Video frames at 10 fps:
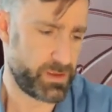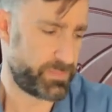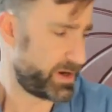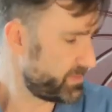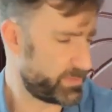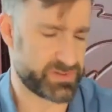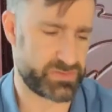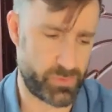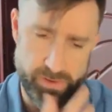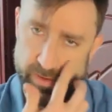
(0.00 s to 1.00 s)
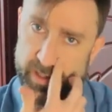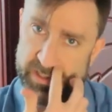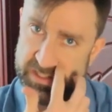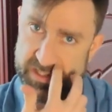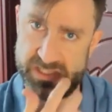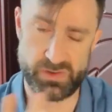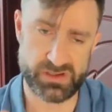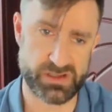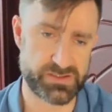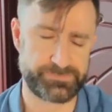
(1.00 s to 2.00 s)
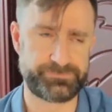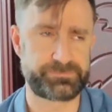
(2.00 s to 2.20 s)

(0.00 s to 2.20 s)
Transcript: But I am going to put some water in it just to see what it does.